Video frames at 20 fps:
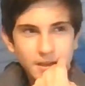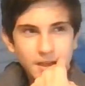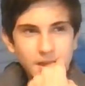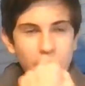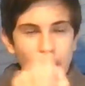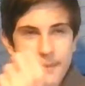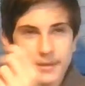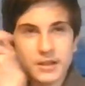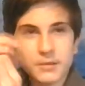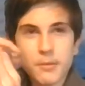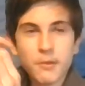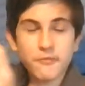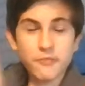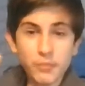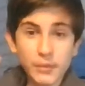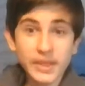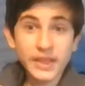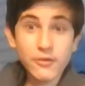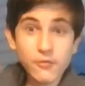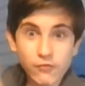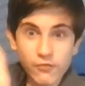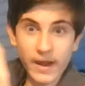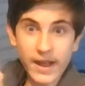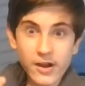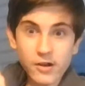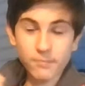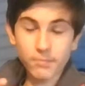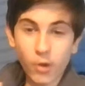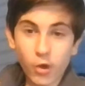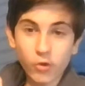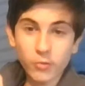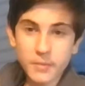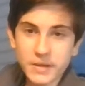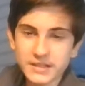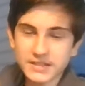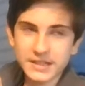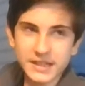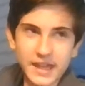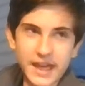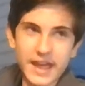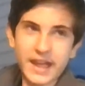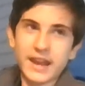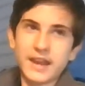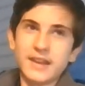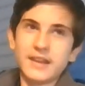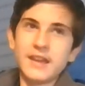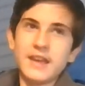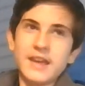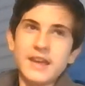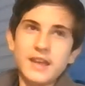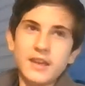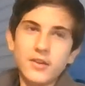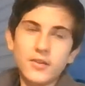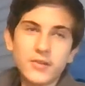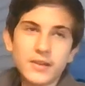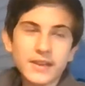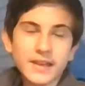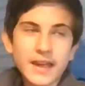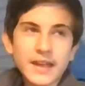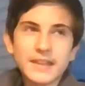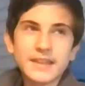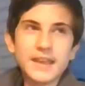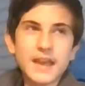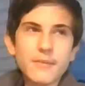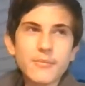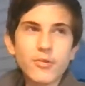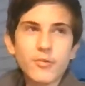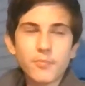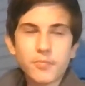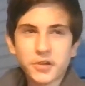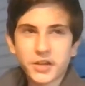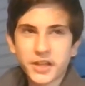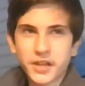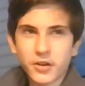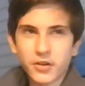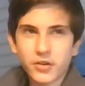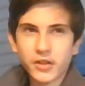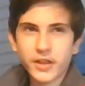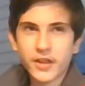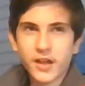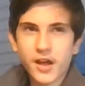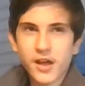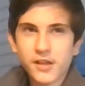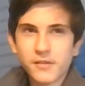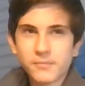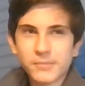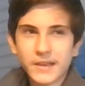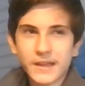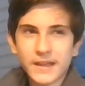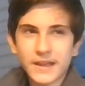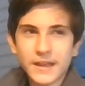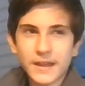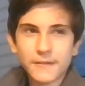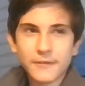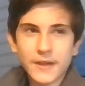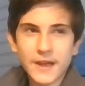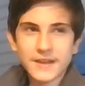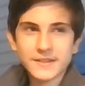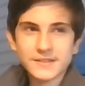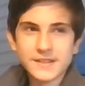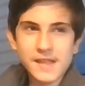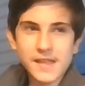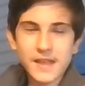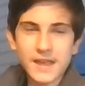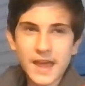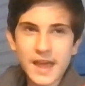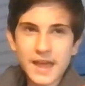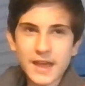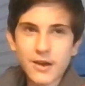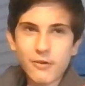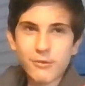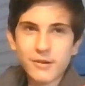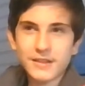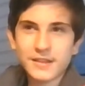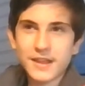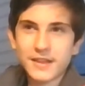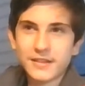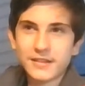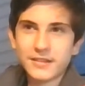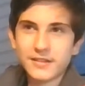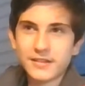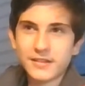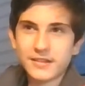I mean, they're both really rare Pokemon to get, and you can get Gible pretty early on, but like if you accidentally KO it, then